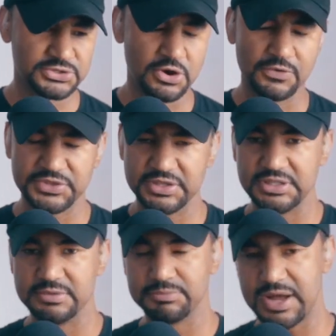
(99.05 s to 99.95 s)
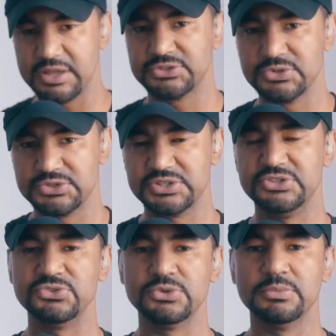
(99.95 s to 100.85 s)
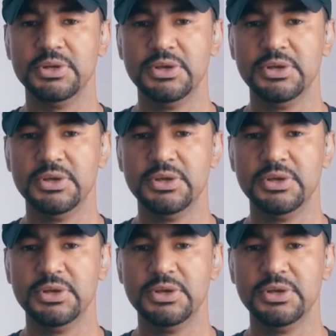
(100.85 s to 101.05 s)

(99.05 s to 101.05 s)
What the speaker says: often imposter syndrome.